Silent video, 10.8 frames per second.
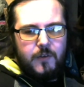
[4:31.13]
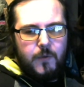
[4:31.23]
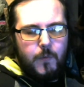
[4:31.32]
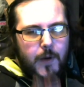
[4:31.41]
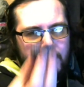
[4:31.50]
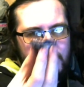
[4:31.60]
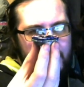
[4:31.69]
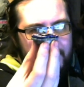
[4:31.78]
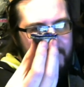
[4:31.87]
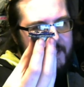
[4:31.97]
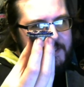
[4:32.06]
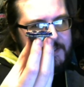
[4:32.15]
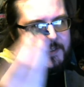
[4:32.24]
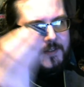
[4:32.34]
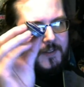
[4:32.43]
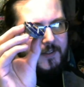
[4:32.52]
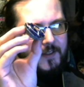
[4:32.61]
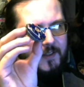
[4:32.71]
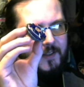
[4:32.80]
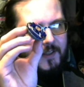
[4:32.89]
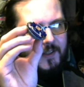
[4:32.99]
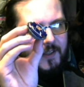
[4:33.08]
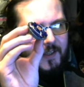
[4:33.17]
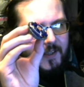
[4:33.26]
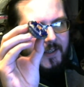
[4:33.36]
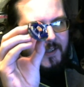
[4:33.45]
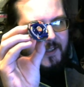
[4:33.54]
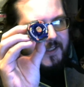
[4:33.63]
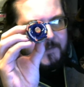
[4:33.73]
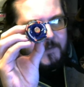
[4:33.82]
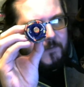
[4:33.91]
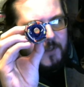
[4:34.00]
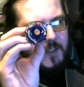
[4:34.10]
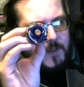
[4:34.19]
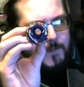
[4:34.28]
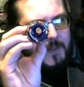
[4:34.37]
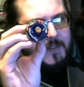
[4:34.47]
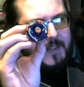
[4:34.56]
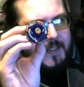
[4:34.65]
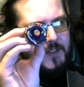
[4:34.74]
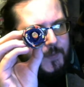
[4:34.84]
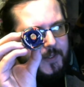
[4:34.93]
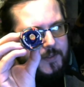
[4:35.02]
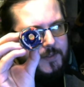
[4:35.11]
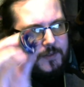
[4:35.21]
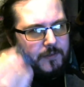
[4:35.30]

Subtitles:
whereas with this, left and right is built into it.